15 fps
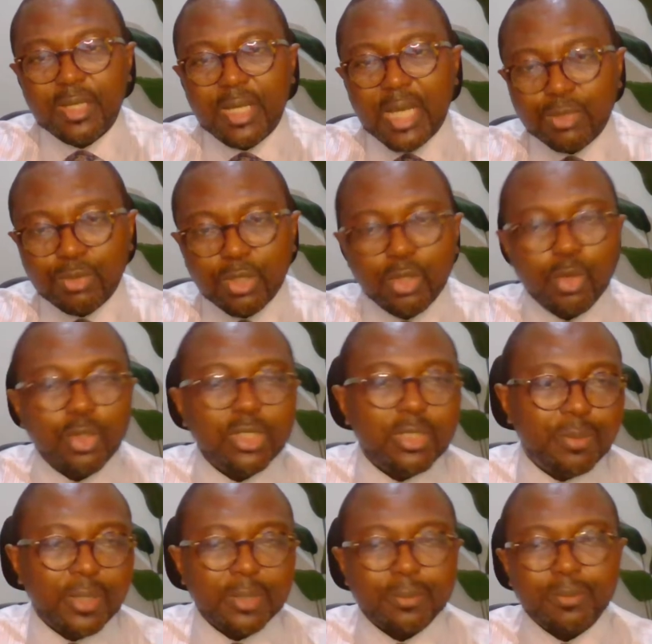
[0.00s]
as we go
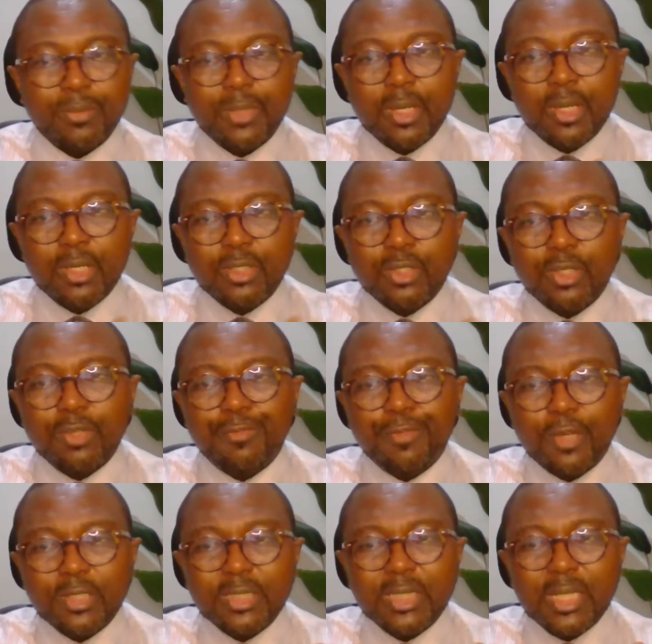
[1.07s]
deeper. So the
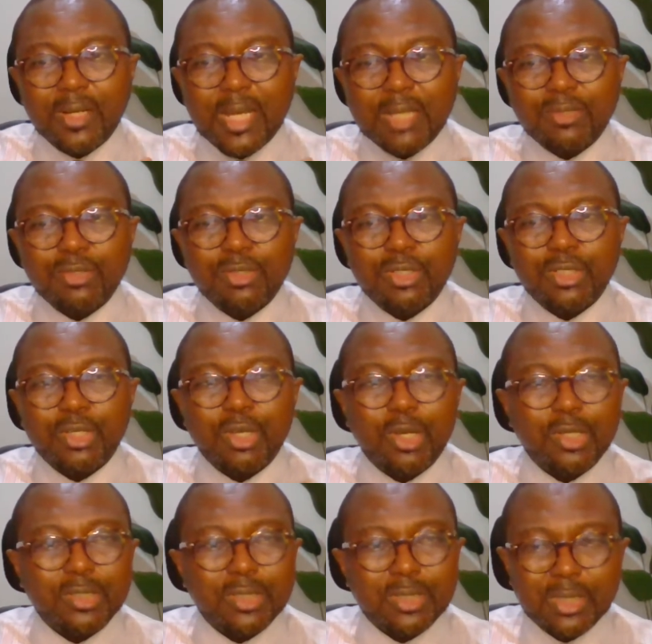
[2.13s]
first thing I'd like to
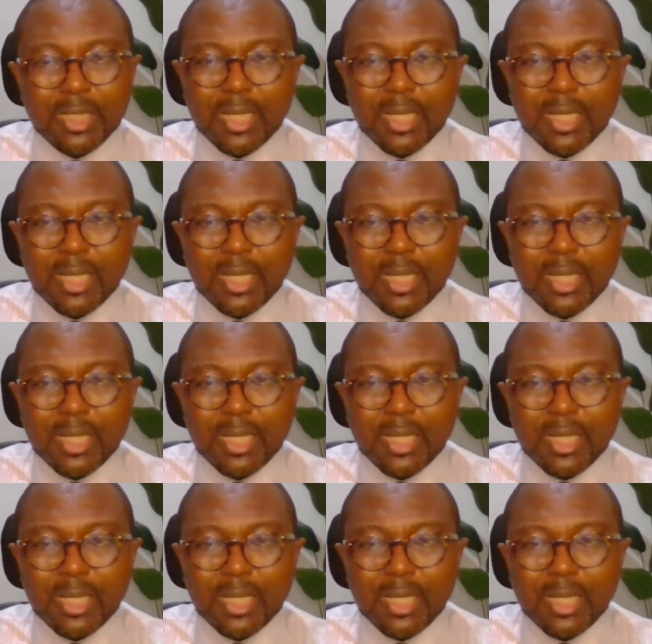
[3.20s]
discuss